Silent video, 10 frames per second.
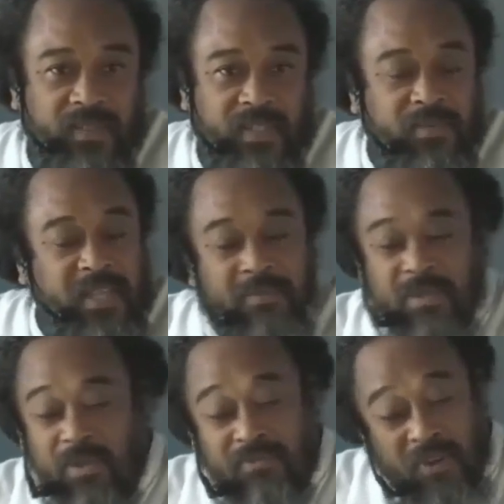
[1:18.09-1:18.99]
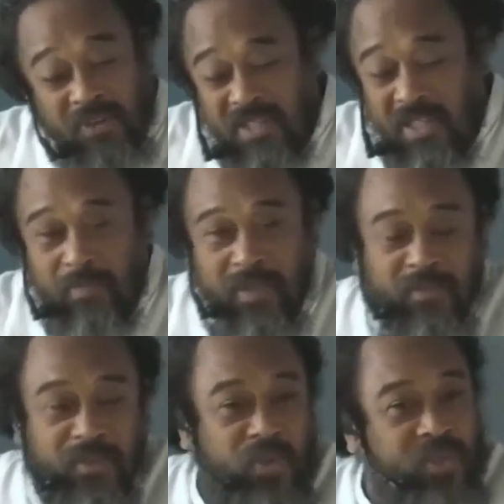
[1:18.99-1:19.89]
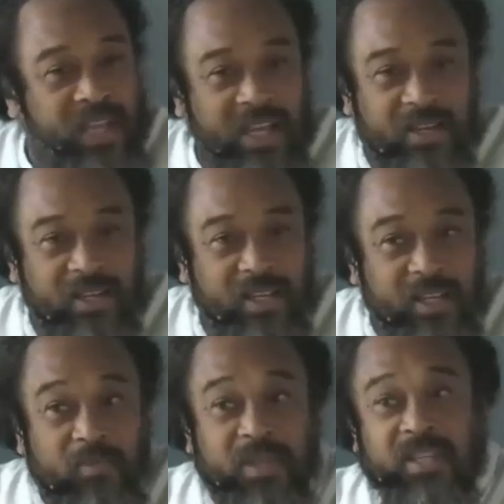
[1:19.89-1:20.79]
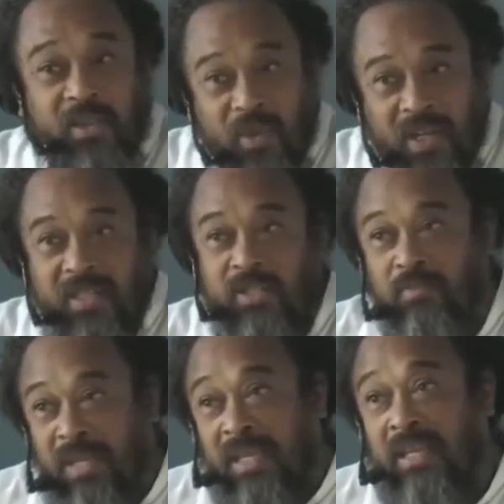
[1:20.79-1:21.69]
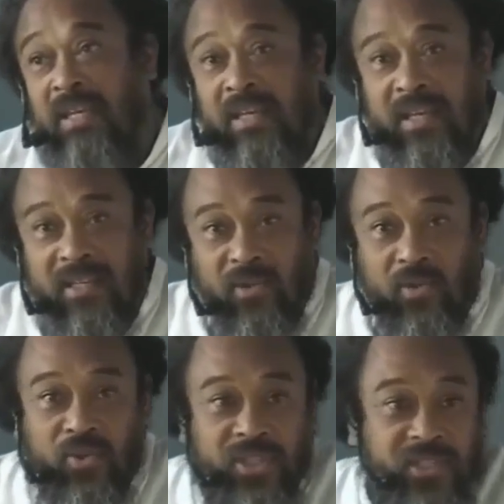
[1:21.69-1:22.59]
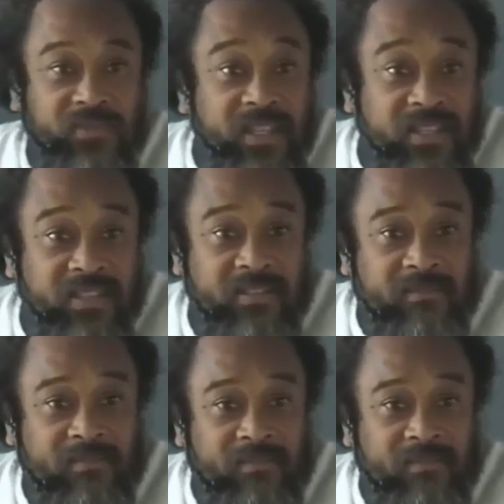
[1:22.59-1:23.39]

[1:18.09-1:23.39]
Sometimes he would fall asleep even, so tired, but he wanted to be at Guruji's feet.